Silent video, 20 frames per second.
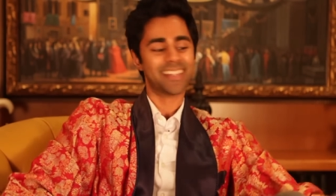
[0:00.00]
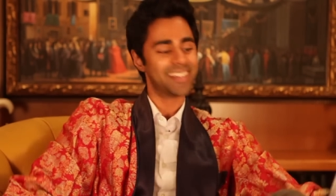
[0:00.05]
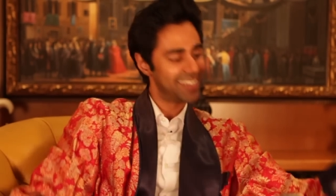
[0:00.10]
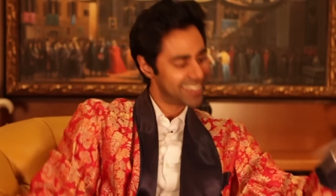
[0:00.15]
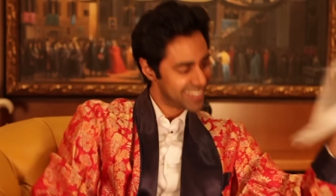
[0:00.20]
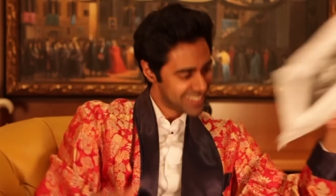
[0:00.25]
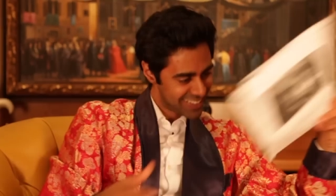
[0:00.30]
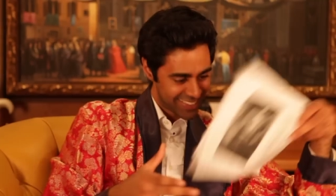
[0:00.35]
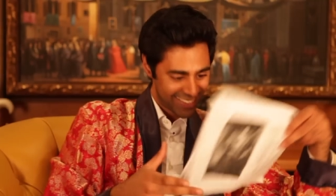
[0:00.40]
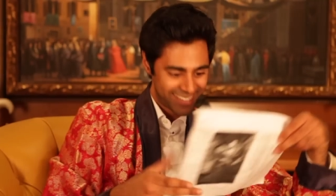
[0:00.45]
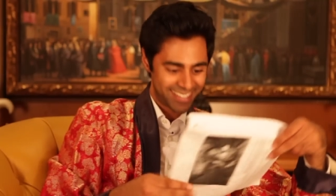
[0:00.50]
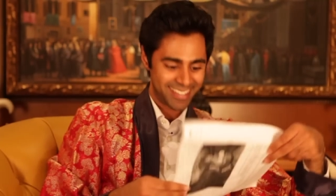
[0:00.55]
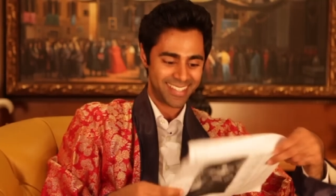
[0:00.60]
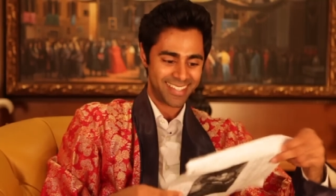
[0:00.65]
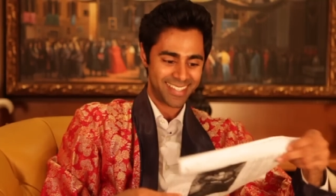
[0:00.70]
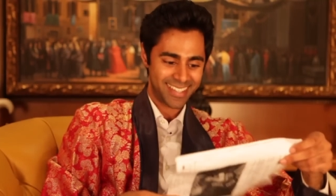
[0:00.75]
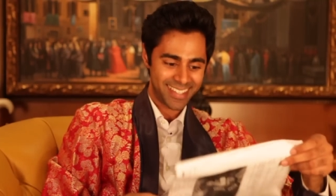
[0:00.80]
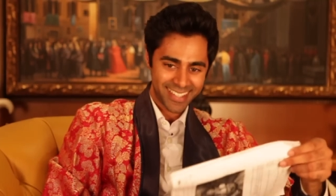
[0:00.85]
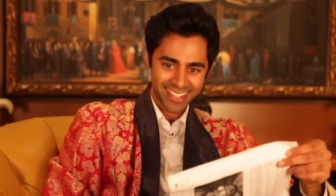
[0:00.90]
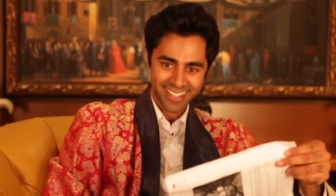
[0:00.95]
you were saying,
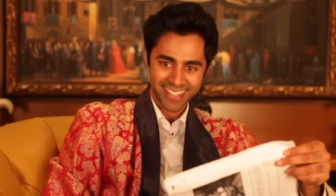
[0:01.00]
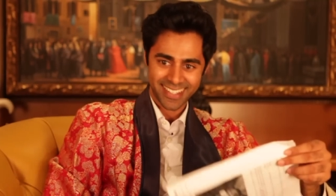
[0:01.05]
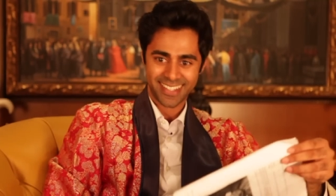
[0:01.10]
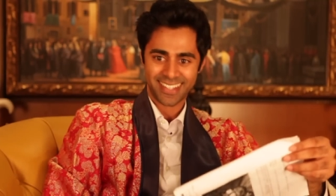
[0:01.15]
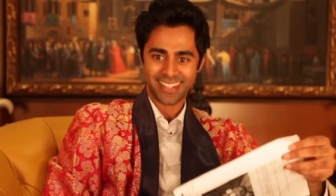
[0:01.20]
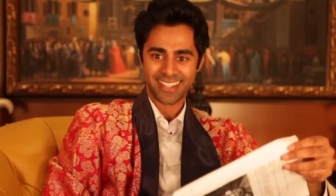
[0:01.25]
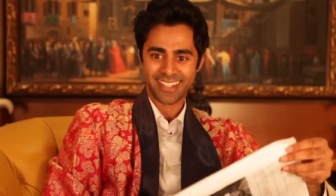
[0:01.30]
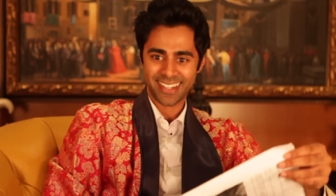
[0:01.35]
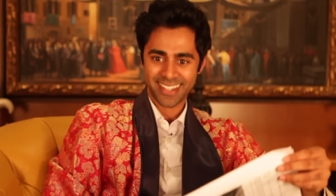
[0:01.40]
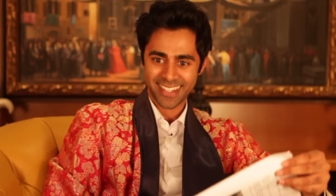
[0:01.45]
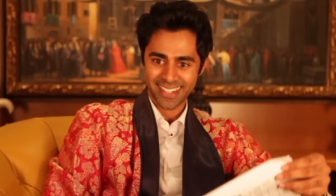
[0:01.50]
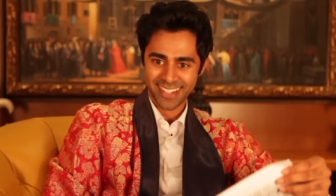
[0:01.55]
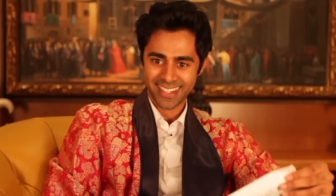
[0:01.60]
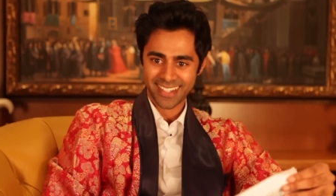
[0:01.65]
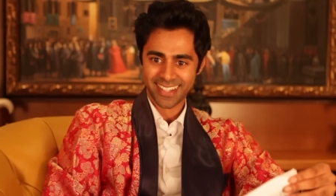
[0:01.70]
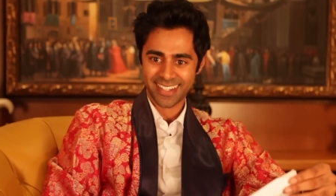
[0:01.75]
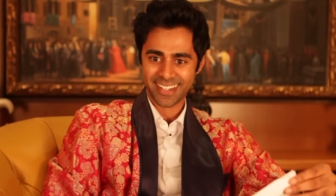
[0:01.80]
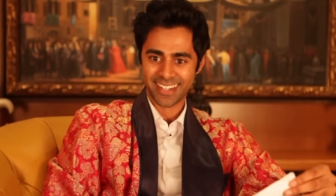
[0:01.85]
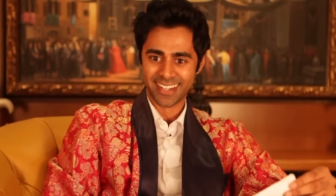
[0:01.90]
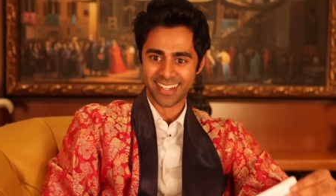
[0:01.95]
when you were saying "fuck
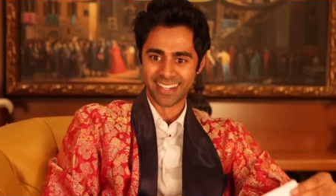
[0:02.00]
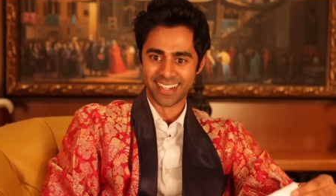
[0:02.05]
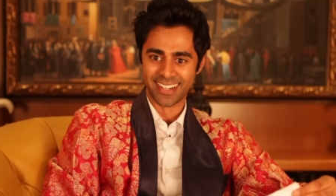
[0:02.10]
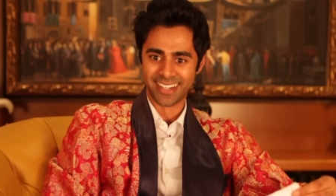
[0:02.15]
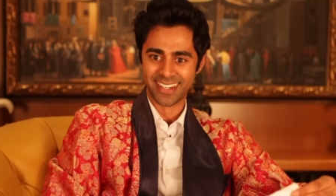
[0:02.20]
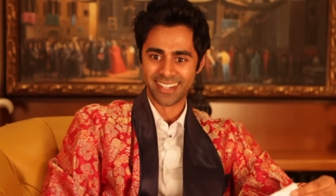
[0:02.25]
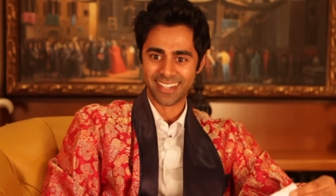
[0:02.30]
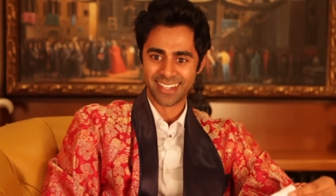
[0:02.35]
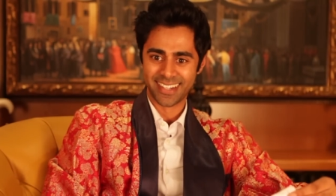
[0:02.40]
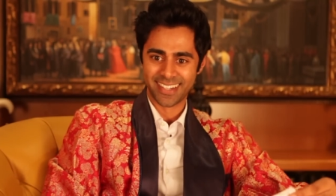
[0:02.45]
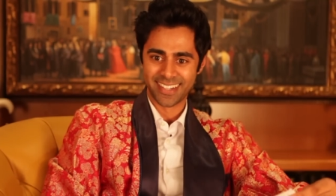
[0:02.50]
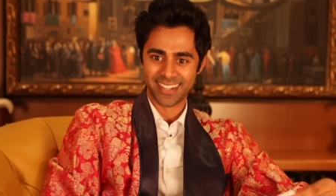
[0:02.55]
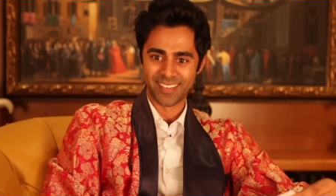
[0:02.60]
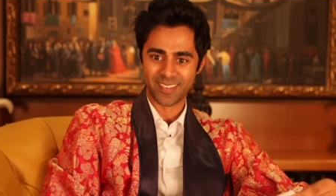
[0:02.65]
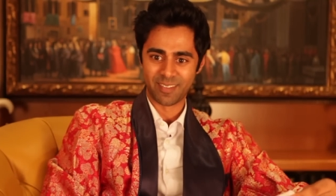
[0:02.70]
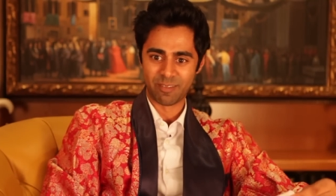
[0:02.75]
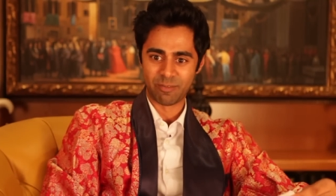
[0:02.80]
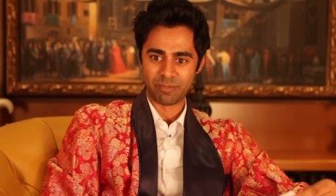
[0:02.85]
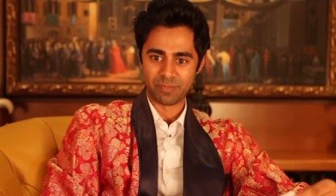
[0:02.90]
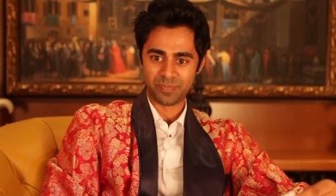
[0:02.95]
you," uh-huh. I
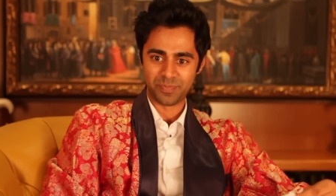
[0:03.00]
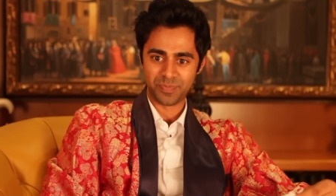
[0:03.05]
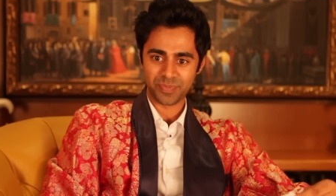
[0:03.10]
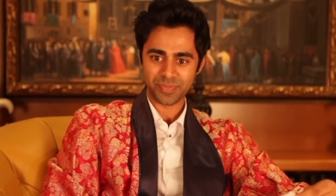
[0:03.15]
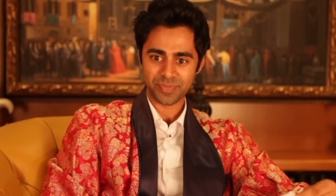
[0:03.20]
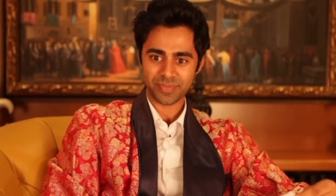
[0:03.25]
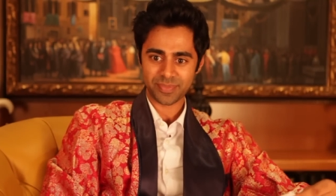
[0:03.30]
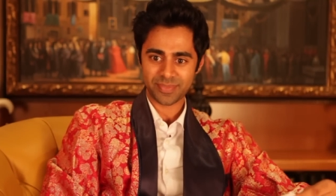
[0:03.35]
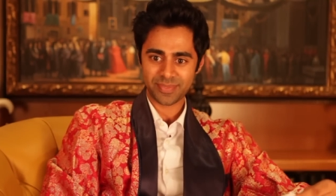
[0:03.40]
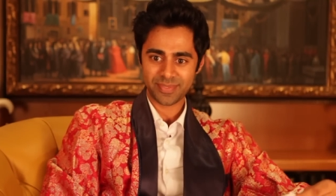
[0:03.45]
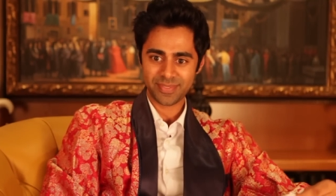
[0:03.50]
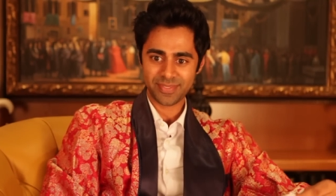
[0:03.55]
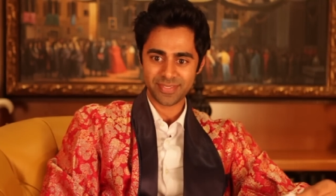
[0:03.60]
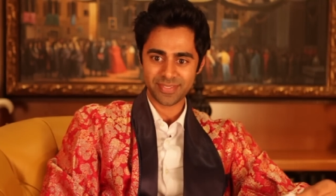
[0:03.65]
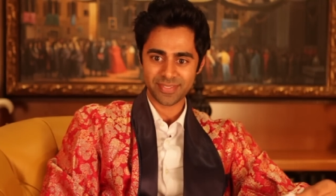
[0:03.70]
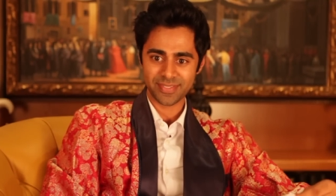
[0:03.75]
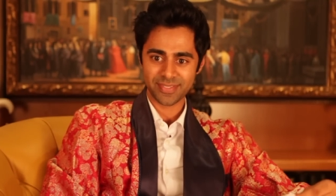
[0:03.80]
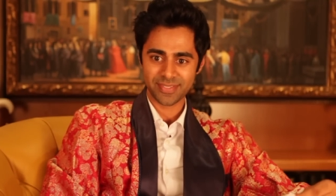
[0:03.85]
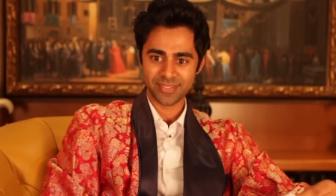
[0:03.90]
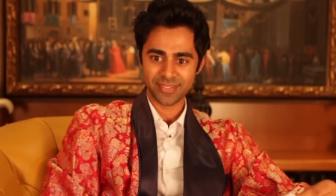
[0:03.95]
think it was a
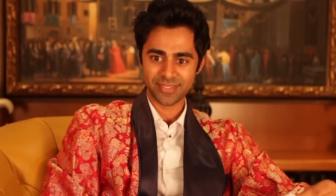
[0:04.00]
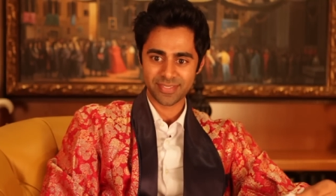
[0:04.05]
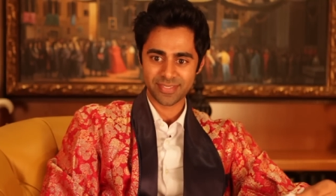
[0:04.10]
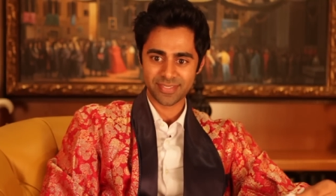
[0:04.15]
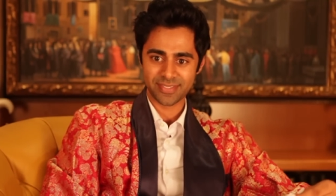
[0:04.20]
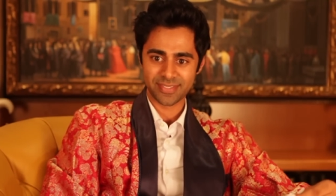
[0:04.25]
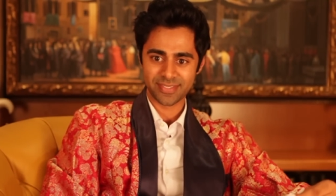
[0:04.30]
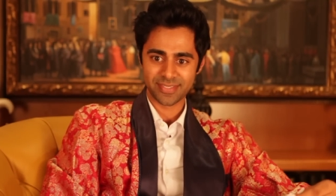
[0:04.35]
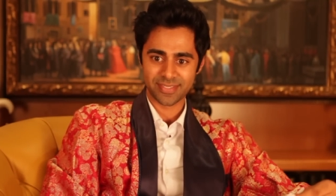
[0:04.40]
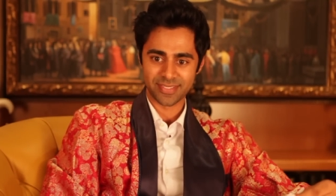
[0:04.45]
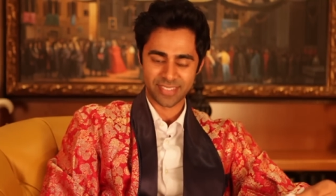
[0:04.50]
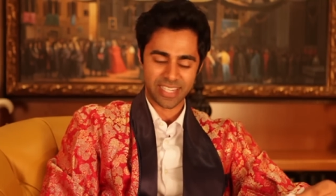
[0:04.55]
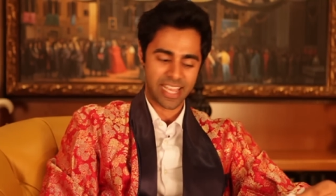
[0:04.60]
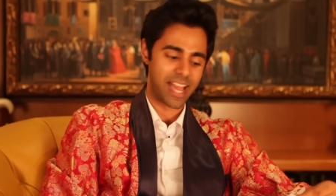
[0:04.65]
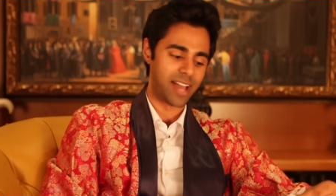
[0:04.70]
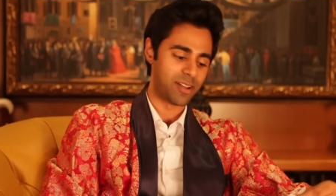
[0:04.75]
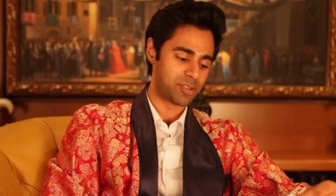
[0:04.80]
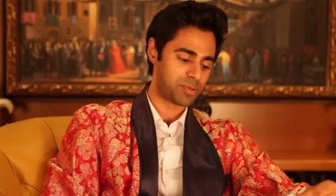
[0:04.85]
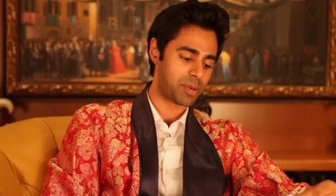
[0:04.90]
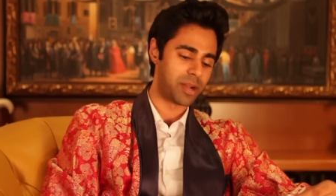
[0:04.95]
little bit much.
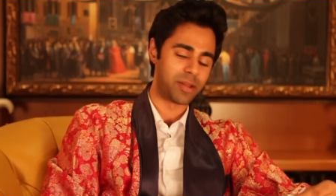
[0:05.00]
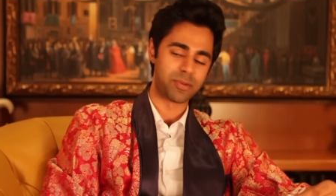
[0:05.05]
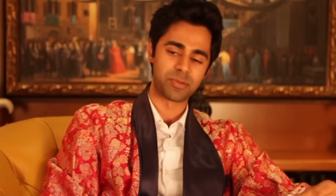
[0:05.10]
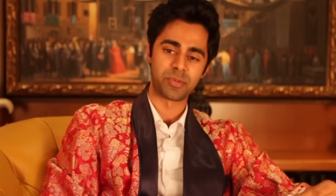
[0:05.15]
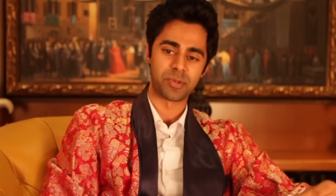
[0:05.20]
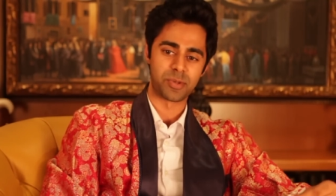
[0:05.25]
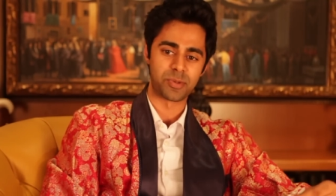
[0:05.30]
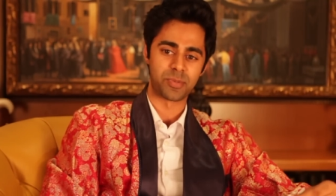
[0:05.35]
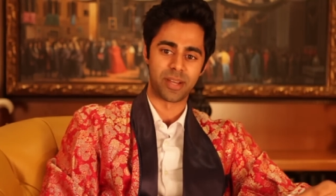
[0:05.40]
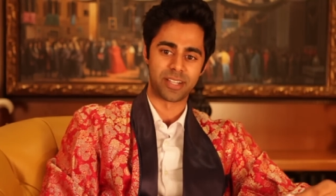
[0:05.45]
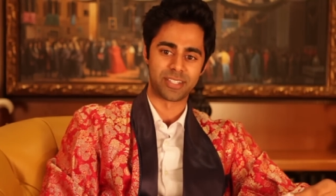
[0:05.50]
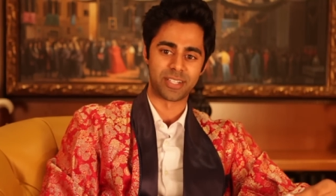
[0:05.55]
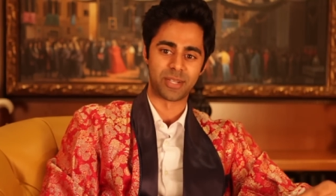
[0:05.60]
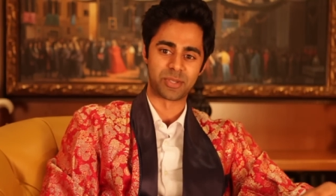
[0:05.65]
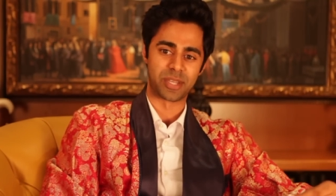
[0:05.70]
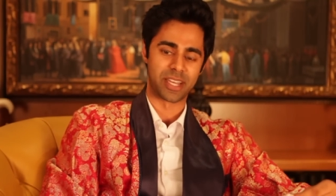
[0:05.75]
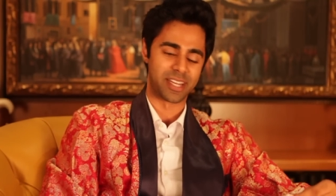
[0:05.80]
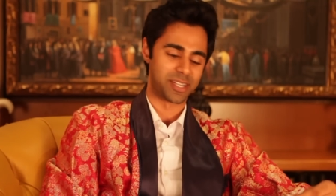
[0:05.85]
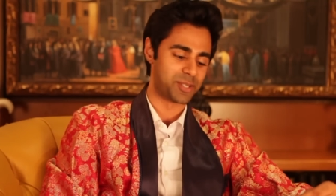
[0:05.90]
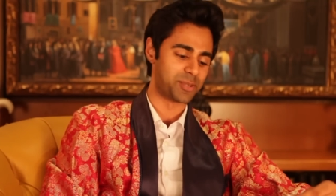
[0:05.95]
Yeah, it was probably as much. I was
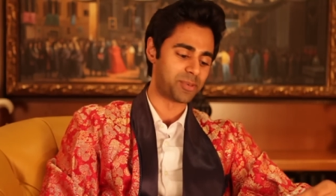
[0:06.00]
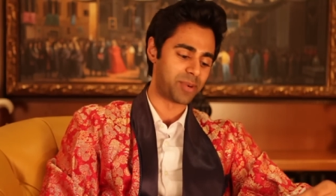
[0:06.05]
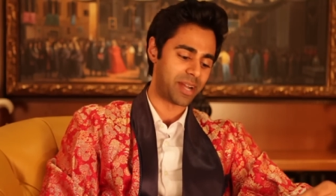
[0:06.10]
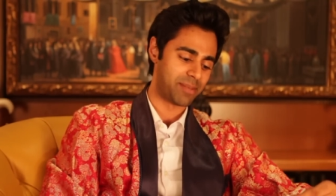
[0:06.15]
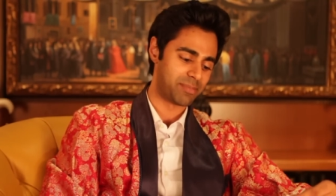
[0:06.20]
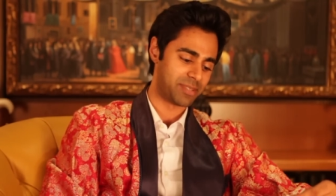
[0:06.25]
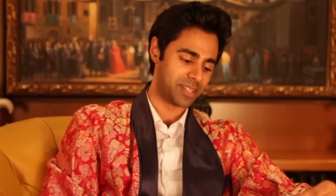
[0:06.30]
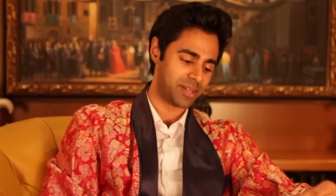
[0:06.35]
getting too ramped